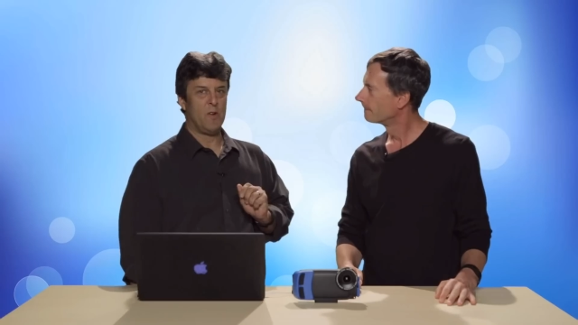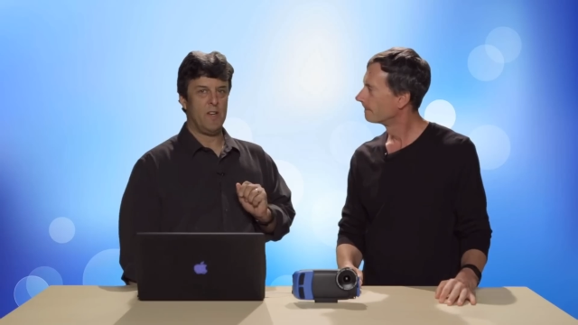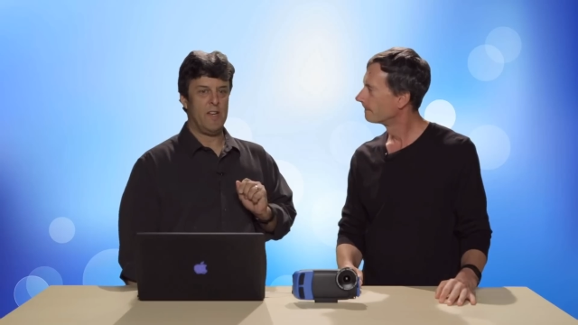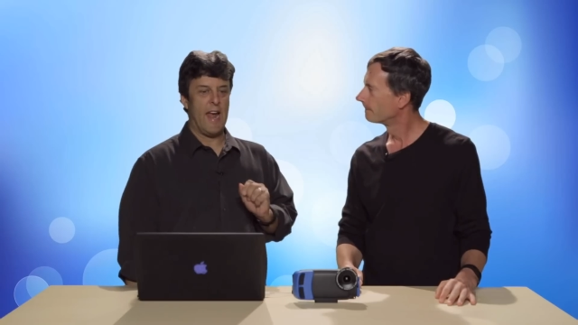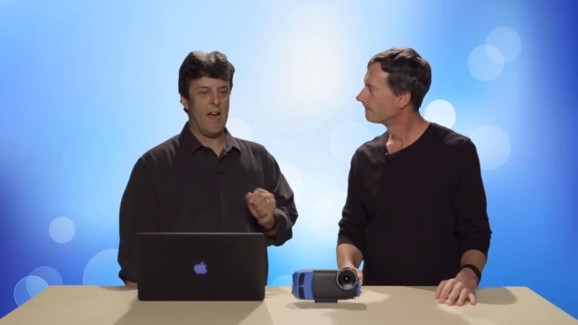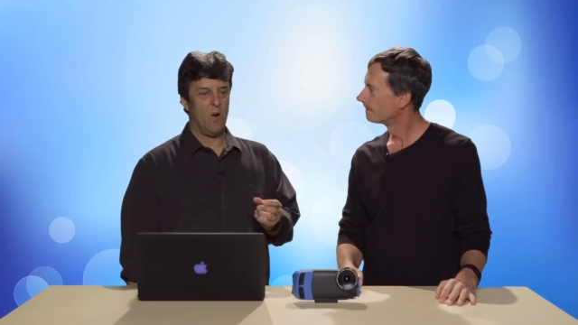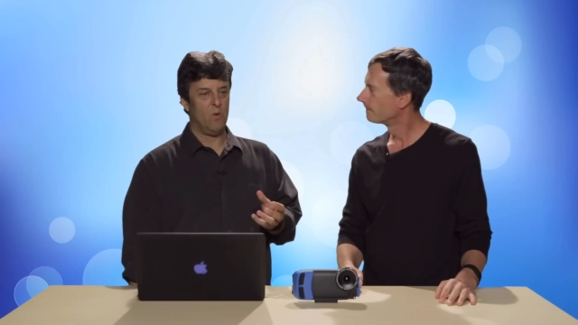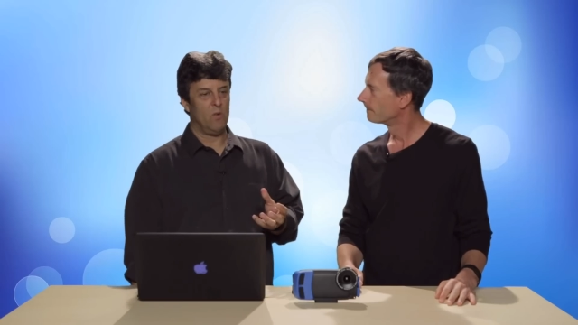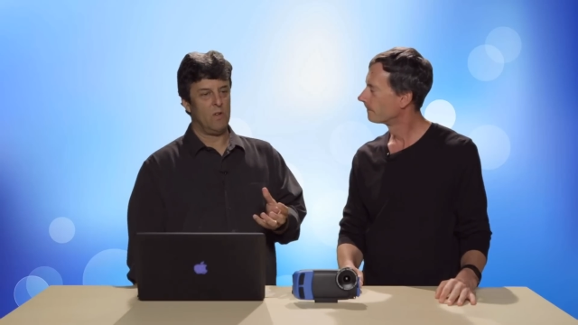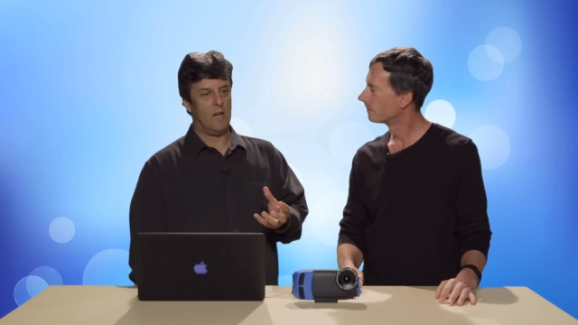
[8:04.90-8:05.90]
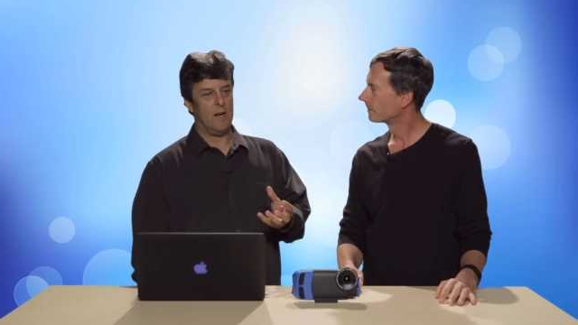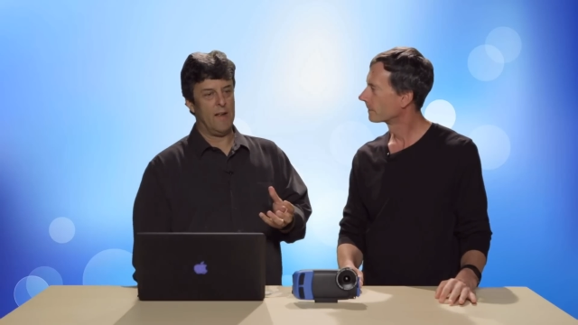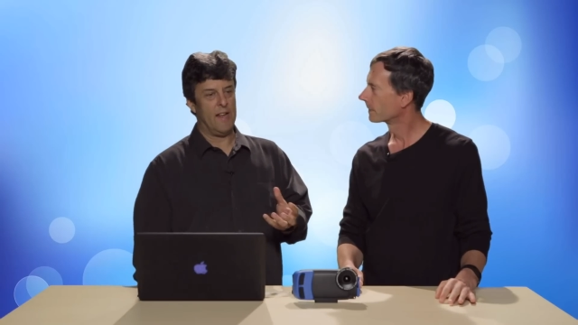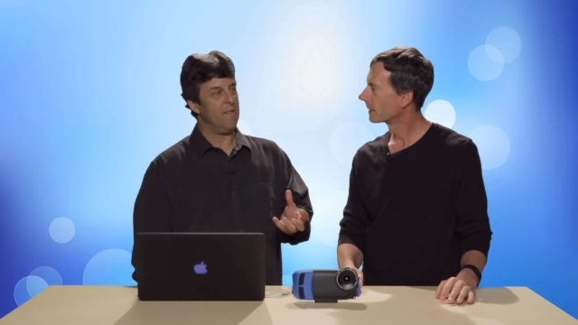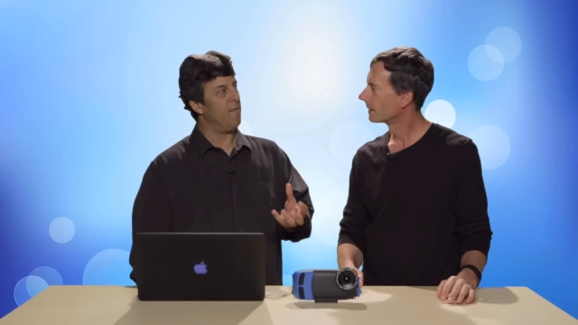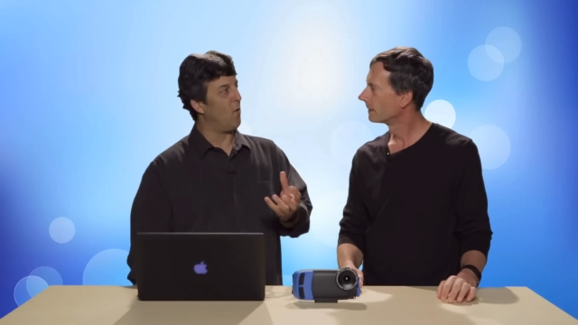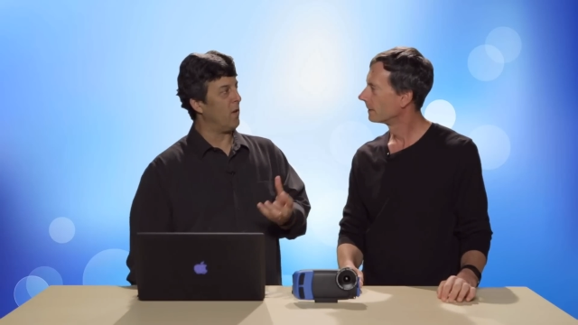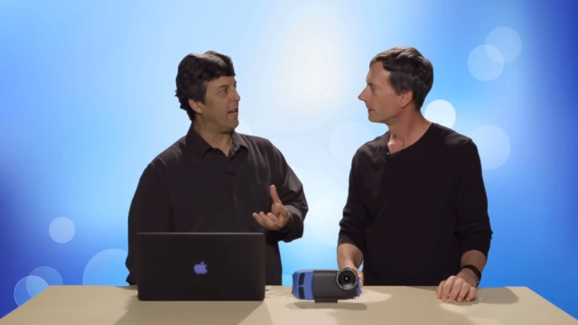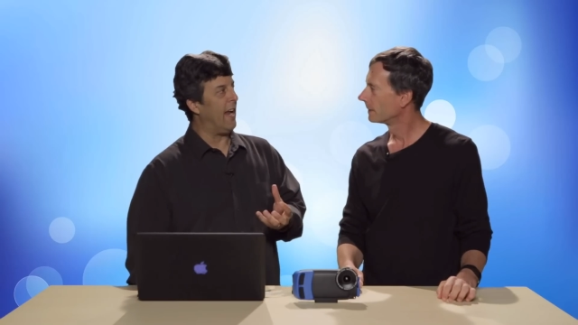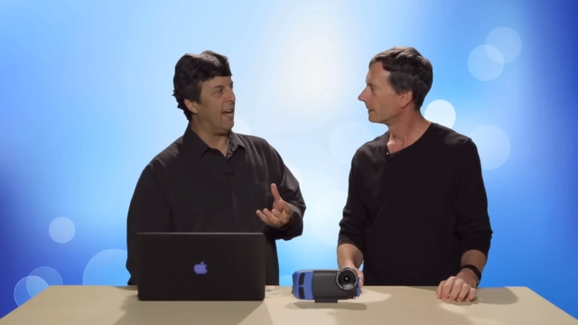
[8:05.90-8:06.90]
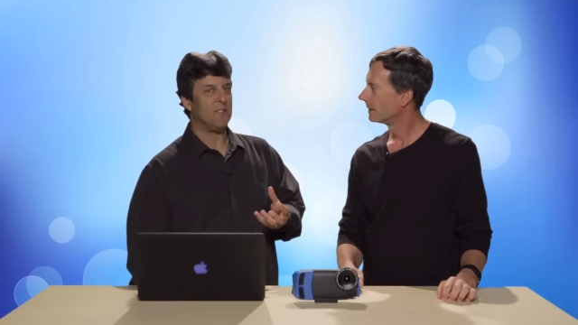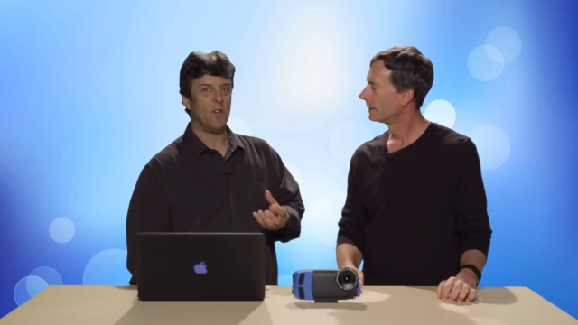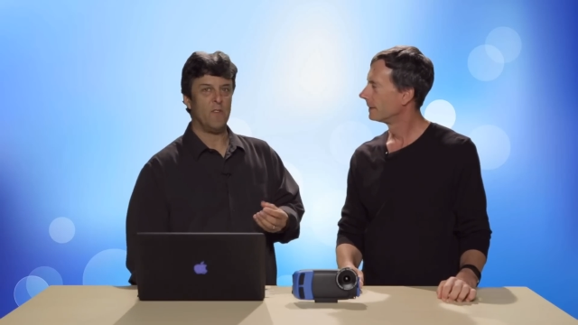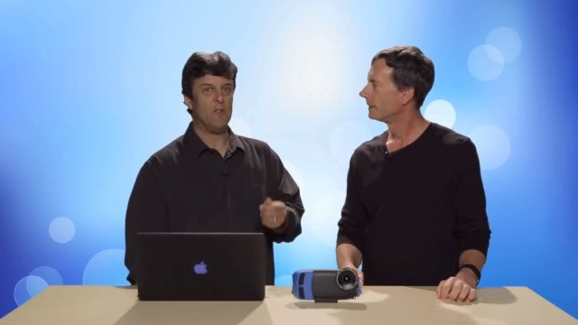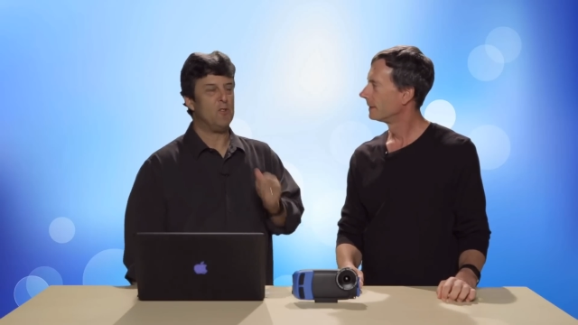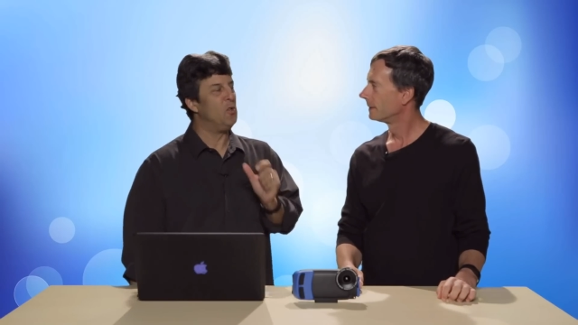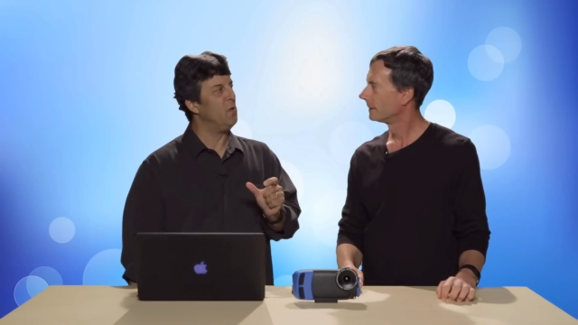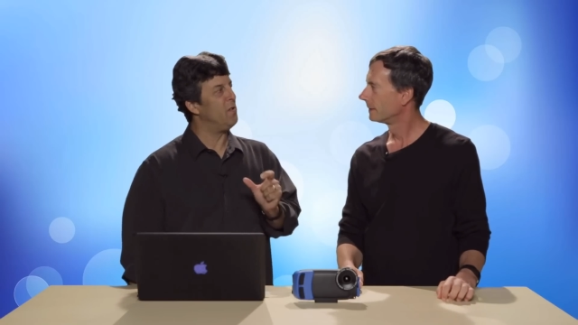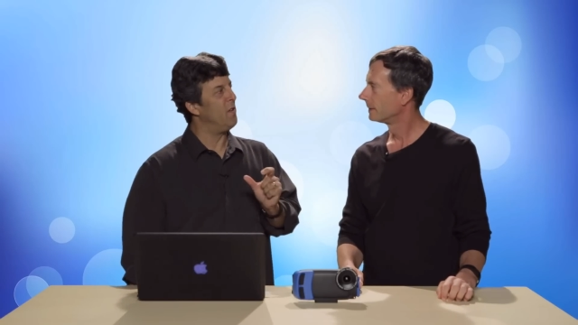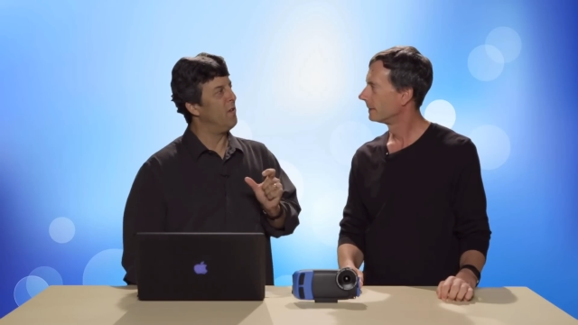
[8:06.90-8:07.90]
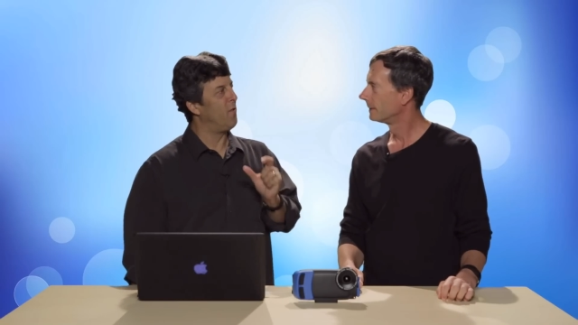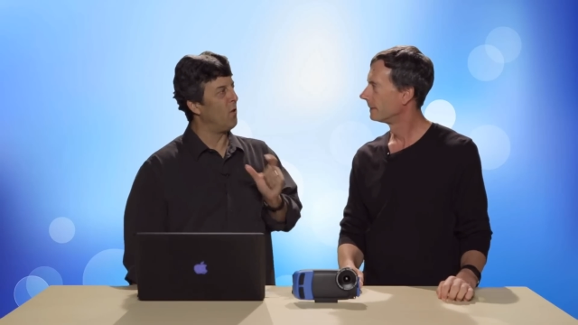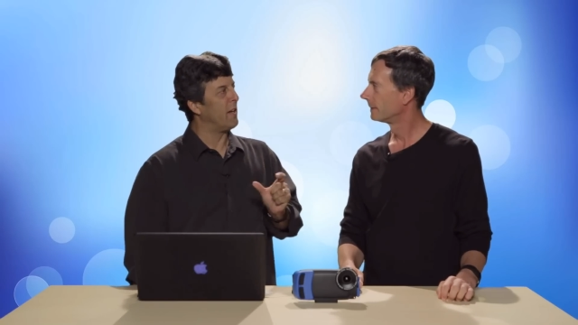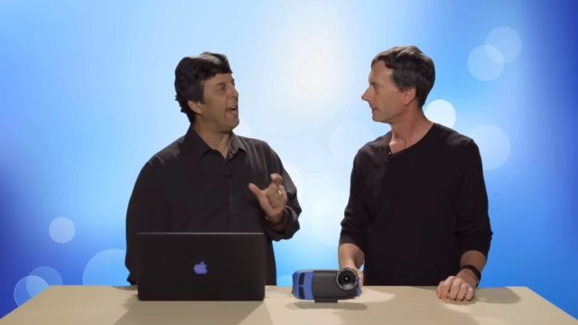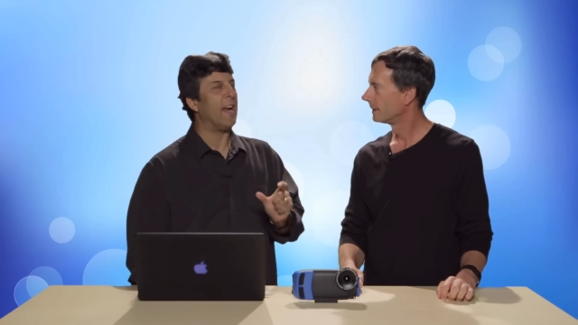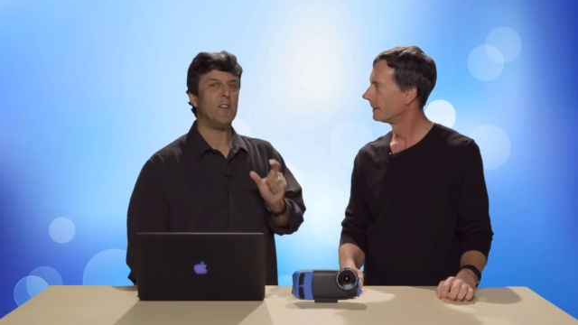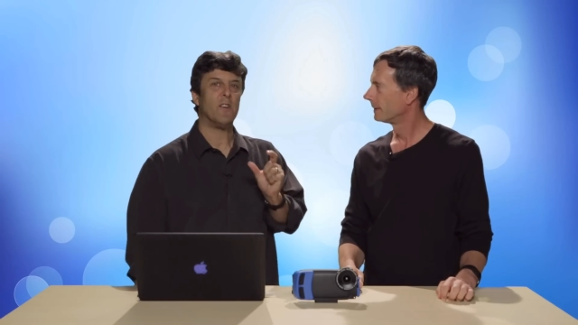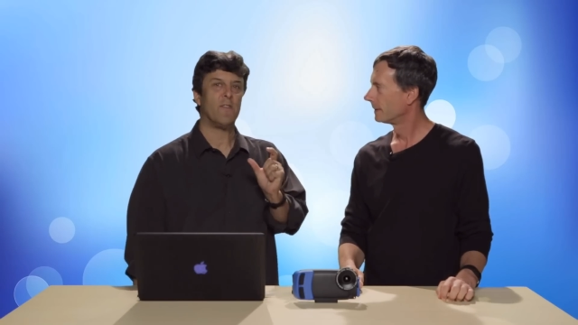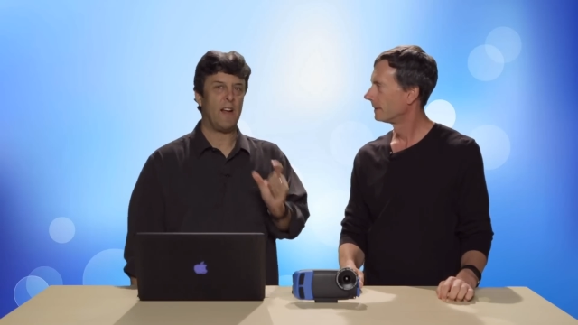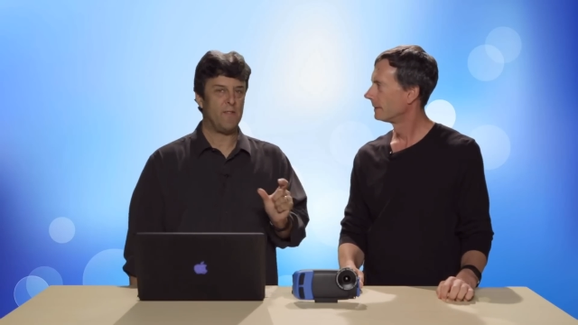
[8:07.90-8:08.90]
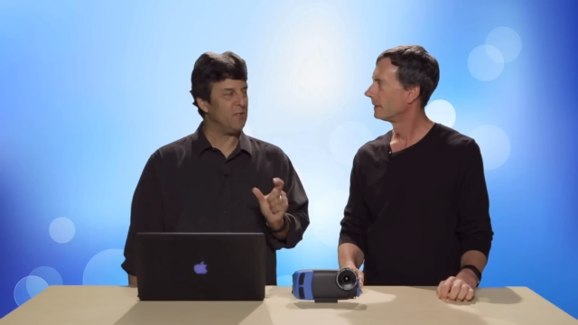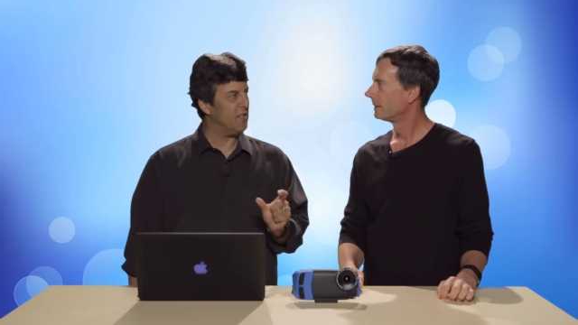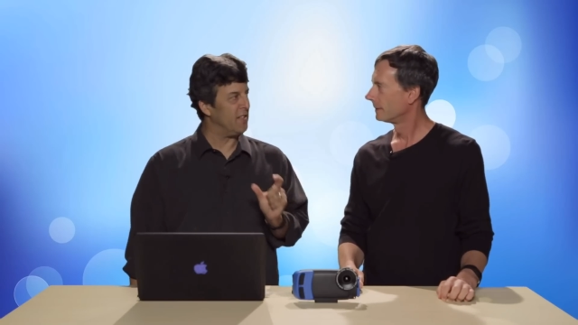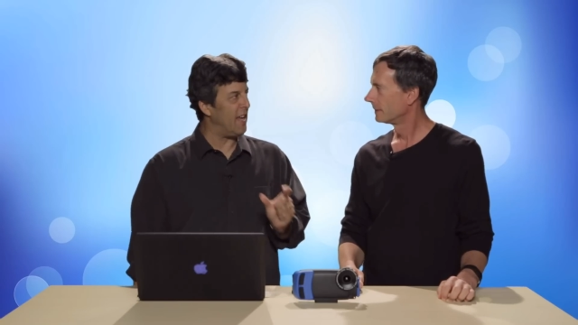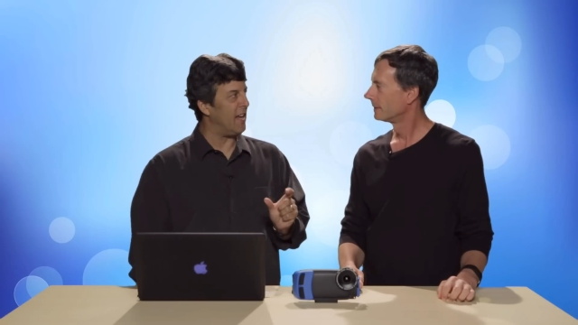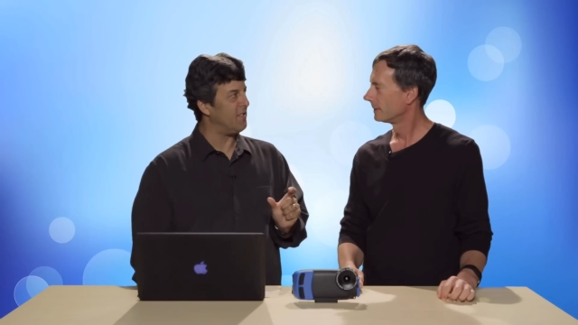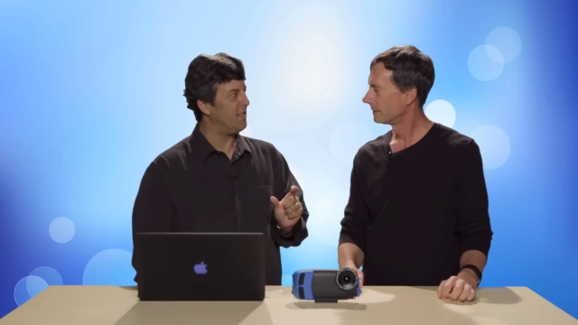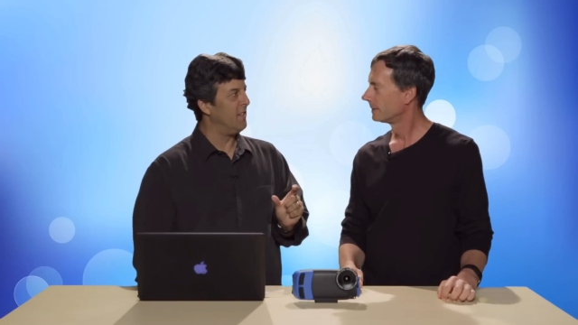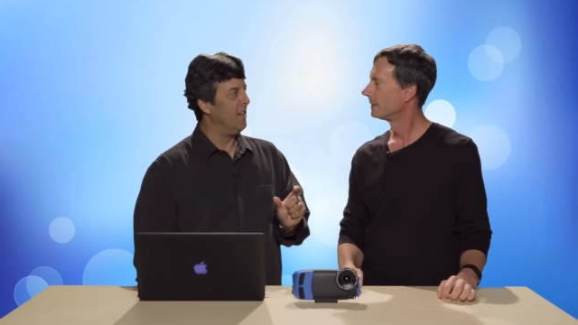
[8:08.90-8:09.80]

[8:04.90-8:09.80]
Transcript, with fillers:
Speaker 1: can now uh, edit in four K. So if you shoot four K on your iPhone six S,